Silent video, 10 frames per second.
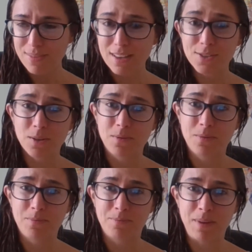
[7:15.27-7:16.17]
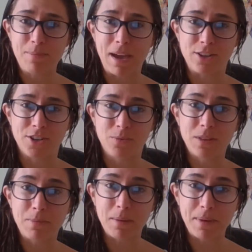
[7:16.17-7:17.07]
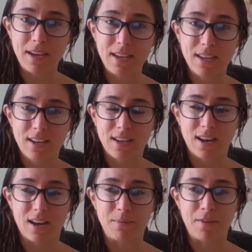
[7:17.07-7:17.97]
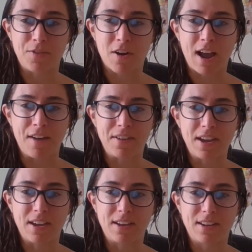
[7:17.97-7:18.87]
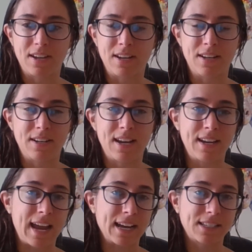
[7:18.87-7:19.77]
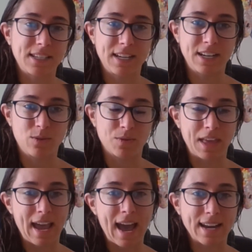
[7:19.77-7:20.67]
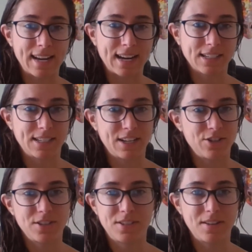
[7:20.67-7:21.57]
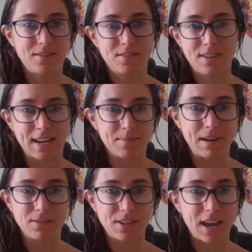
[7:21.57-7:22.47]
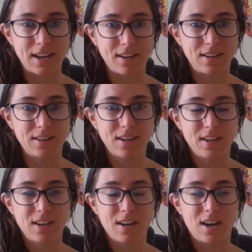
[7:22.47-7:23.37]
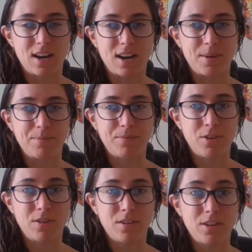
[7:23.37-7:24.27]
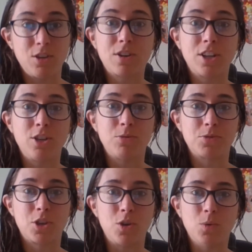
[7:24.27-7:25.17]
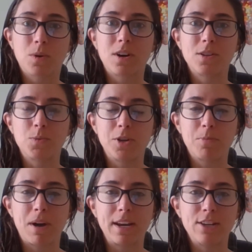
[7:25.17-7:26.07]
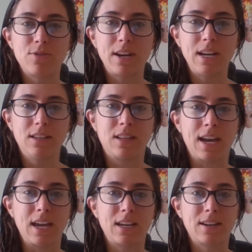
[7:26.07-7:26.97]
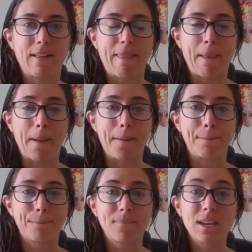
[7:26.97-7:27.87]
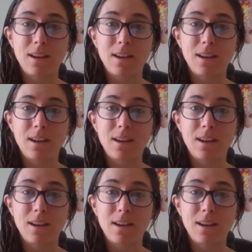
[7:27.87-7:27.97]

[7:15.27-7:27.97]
so be patient with puppy um, if they're having an, an accident or they had an accident just take them outside and um, you can use cue words when you're potty training, like um,